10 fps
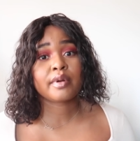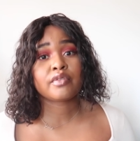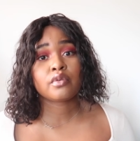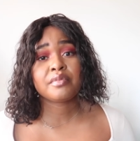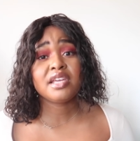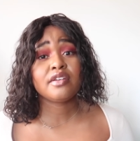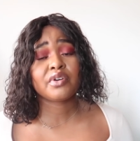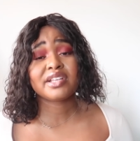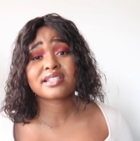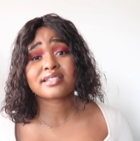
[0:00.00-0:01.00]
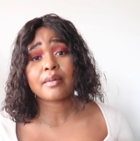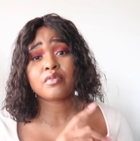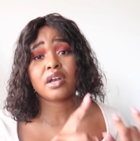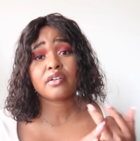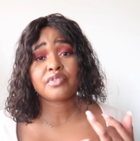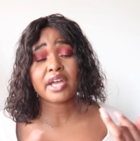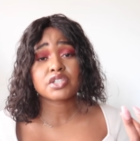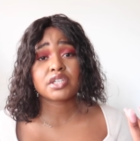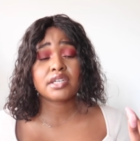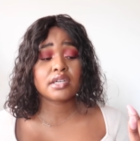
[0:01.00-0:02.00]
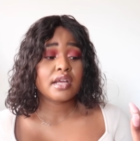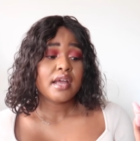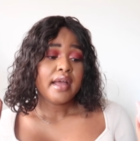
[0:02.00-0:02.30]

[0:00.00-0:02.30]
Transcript: But for me, for instance, I'm not a fashion